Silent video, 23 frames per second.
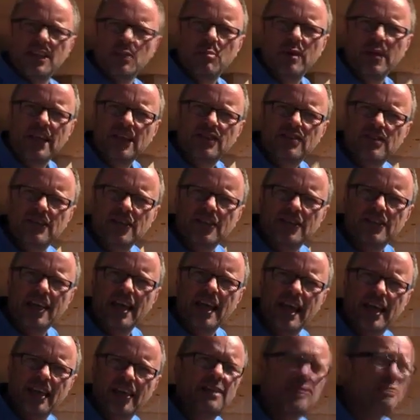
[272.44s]
and the beach, just
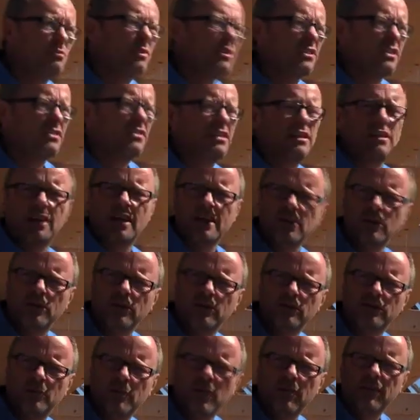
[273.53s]
there. We're just in the
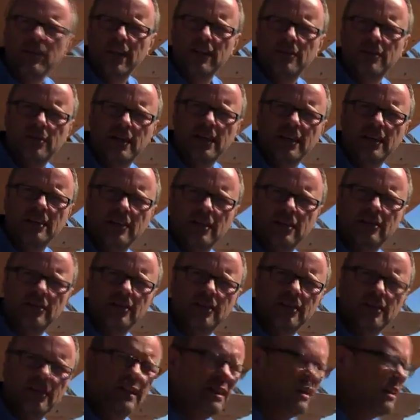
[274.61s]
hills above it, really. So
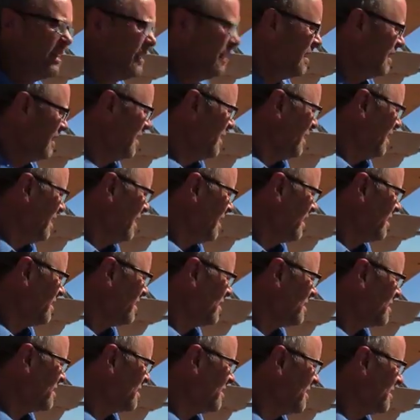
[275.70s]

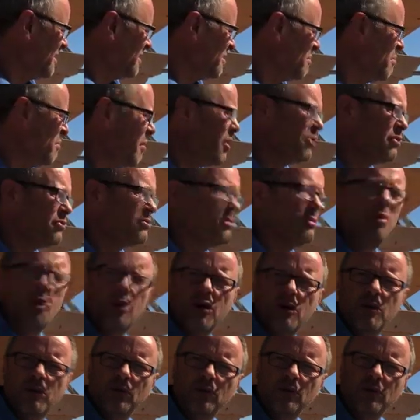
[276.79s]
this is the most
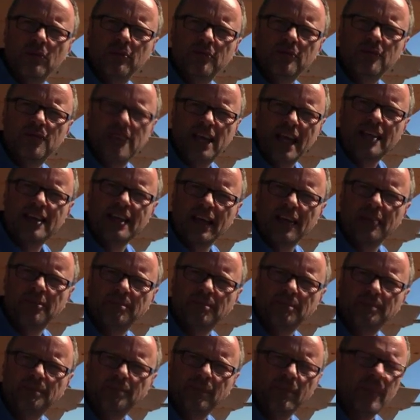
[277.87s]
remarkable setting.
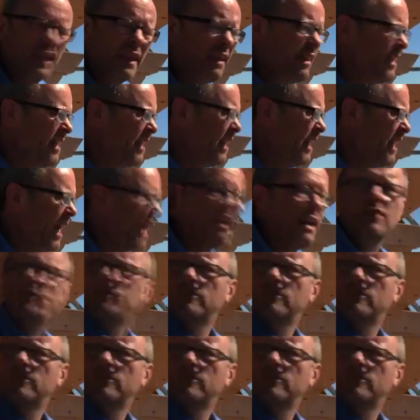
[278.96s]
And